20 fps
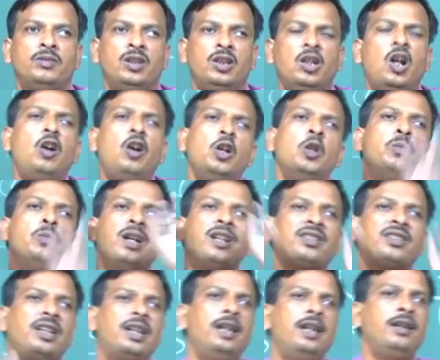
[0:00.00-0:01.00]
Now, you may
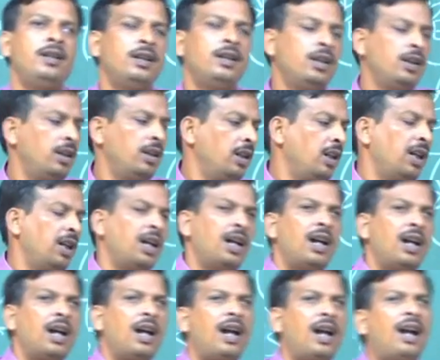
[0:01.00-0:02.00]
say,
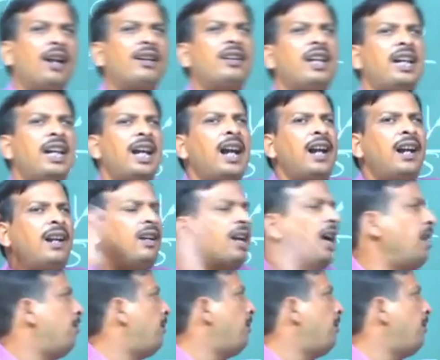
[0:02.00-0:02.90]
at the end I